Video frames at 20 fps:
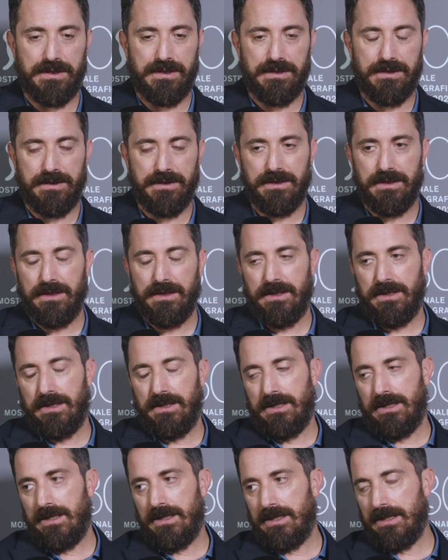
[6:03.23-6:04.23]
and
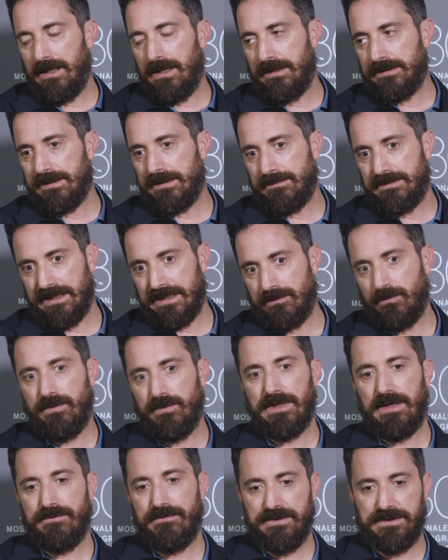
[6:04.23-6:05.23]
uh, sometimes we
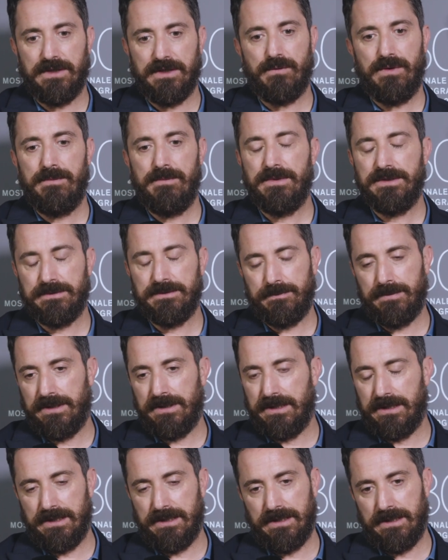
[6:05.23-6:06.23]
have disagreements.
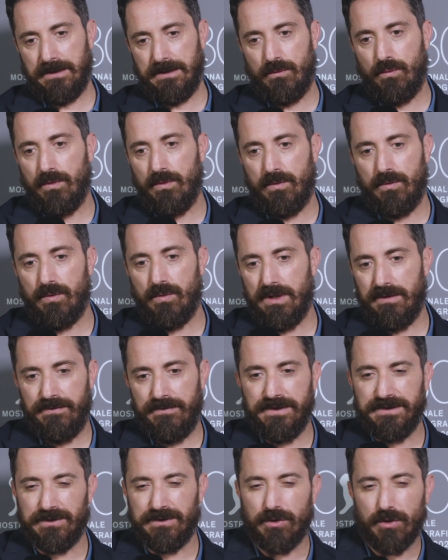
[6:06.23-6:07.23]
But uh, wh whoever
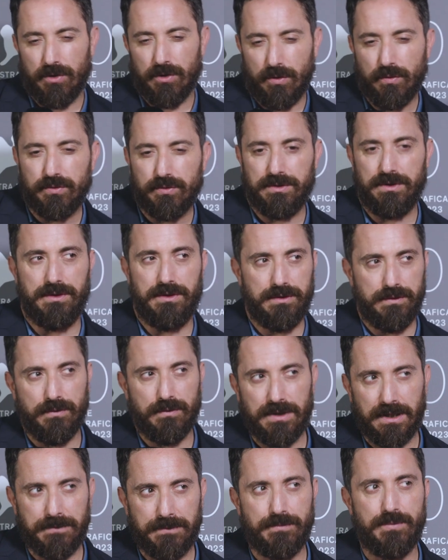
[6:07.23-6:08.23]
is closer to
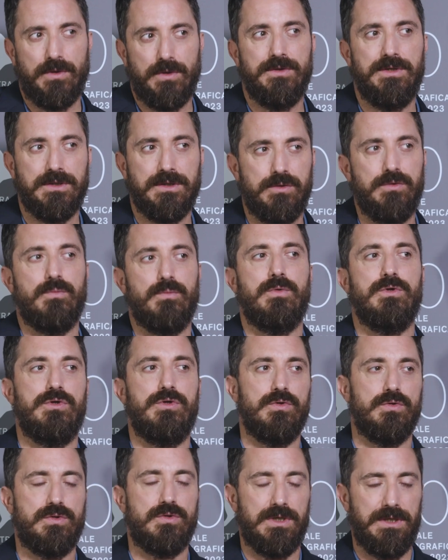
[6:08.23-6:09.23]
that project, you would
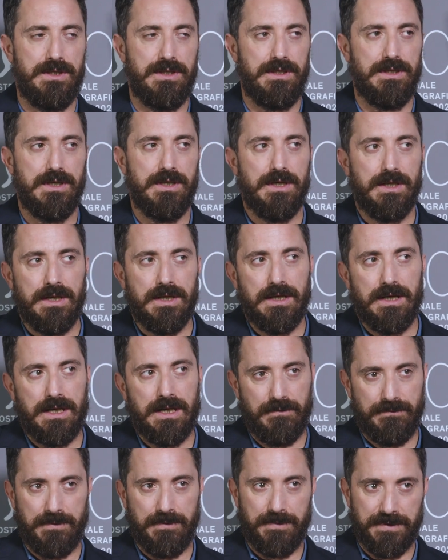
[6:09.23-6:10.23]
usually
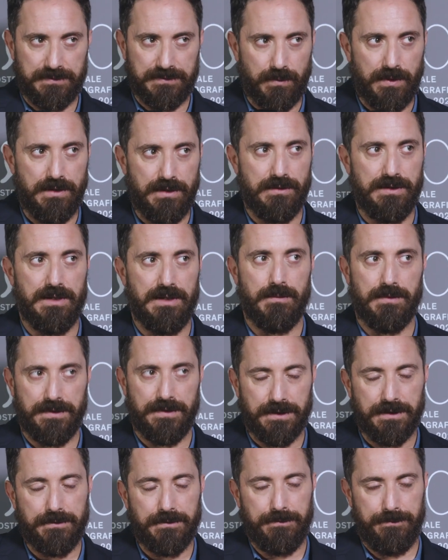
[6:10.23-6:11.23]
have the best way to deal with
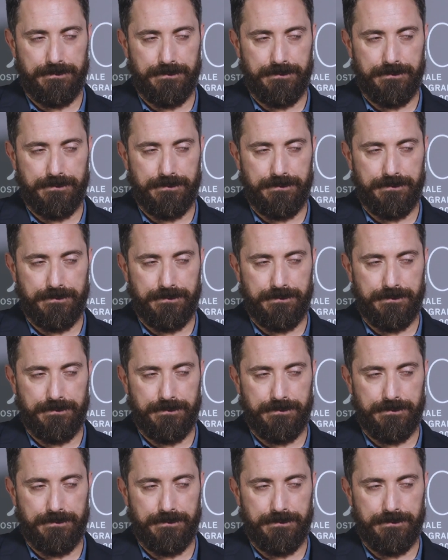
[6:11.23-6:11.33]
it.